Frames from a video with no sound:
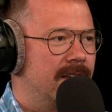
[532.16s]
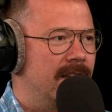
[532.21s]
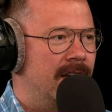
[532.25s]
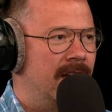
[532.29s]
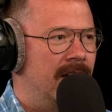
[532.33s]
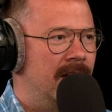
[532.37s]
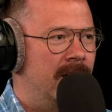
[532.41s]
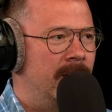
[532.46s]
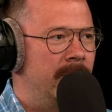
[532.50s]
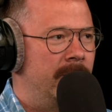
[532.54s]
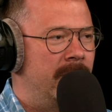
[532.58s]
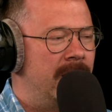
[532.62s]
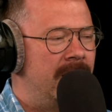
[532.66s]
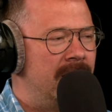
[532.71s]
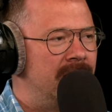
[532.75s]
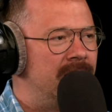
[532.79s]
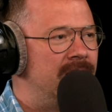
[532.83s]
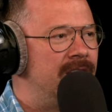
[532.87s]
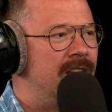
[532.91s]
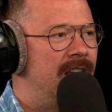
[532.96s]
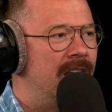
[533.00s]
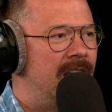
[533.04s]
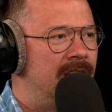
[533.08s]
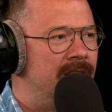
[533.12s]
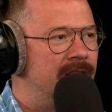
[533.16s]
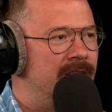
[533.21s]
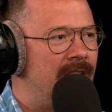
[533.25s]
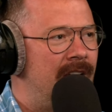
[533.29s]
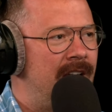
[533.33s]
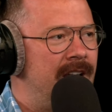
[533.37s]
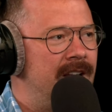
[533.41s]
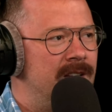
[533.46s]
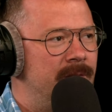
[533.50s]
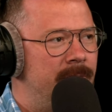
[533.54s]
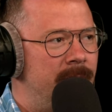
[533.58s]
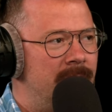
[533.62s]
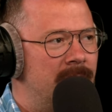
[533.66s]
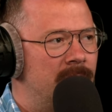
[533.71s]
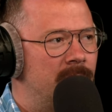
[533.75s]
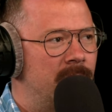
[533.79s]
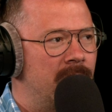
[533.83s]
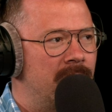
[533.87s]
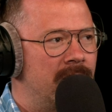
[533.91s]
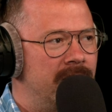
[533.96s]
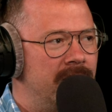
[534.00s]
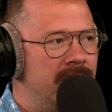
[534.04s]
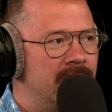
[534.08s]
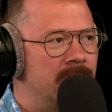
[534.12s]
um, it, it Zions Bank
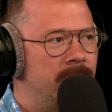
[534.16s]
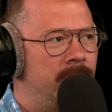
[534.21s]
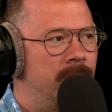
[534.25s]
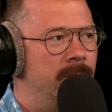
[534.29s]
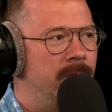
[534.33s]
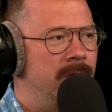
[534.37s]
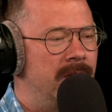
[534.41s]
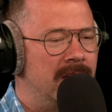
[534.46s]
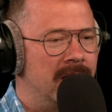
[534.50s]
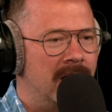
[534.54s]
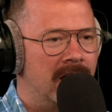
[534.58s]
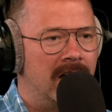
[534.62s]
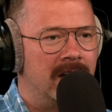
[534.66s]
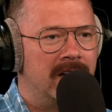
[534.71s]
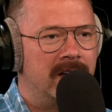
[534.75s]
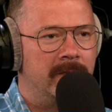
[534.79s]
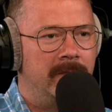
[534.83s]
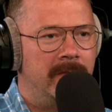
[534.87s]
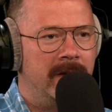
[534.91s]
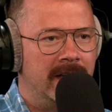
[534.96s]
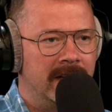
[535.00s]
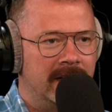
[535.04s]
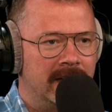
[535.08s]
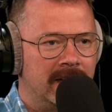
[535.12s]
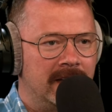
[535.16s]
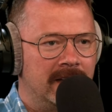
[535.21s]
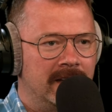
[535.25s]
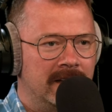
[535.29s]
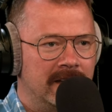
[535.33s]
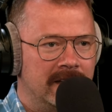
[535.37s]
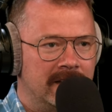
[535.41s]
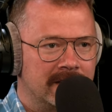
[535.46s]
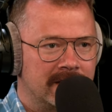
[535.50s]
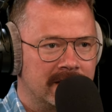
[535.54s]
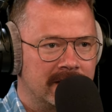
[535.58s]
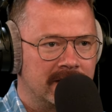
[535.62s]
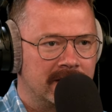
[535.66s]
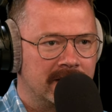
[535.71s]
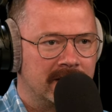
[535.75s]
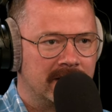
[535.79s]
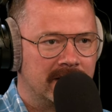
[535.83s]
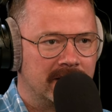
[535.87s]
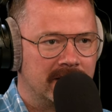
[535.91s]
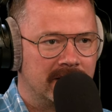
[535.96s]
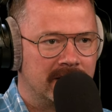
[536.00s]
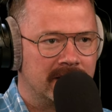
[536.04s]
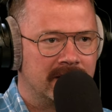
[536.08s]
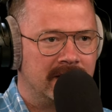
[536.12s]
really is beyond a bank in this
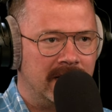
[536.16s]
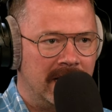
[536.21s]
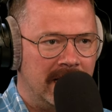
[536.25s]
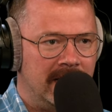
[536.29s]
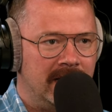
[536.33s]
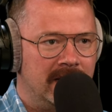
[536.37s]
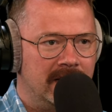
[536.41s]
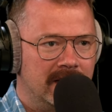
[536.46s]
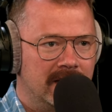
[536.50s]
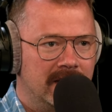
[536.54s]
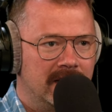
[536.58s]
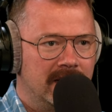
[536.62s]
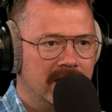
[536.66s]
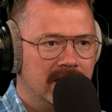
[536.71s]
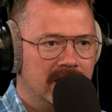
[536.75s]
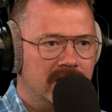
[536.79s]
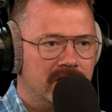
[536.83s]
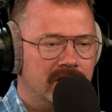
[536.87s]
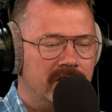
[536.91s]
state. Mm-hmm.